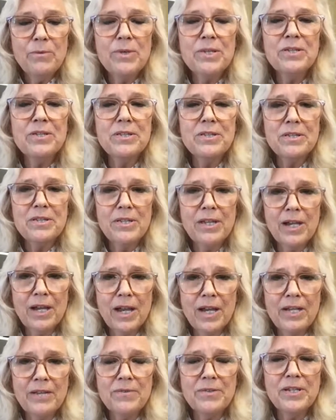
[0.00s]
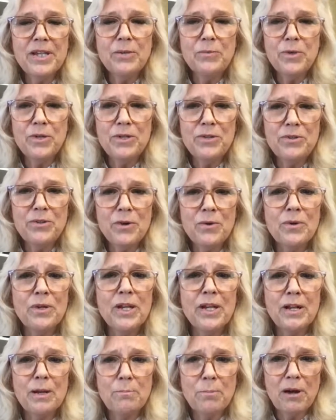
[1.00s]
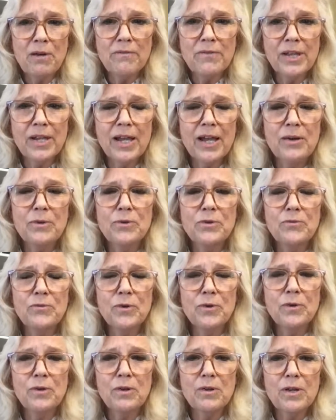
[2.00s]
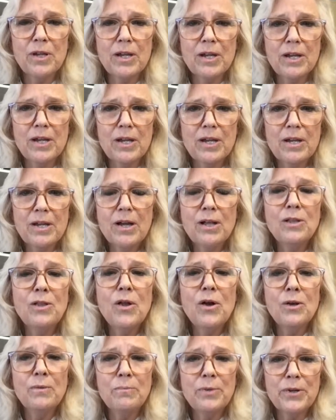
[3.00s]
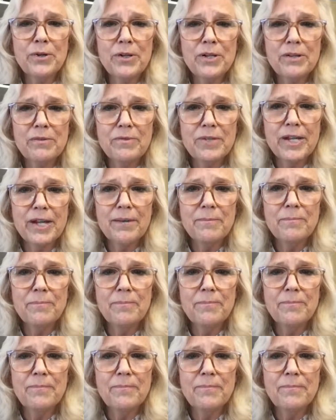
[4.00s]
was the kind of sad where you don't get up off the couch for a long period of time.